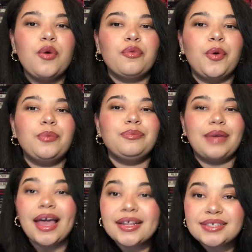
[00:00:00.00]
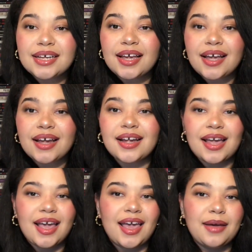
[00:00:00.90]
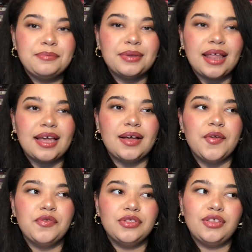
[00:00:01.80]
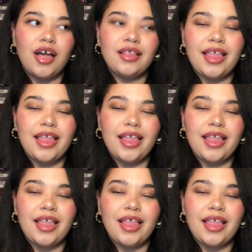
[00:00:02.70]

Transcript: romantic, but like, not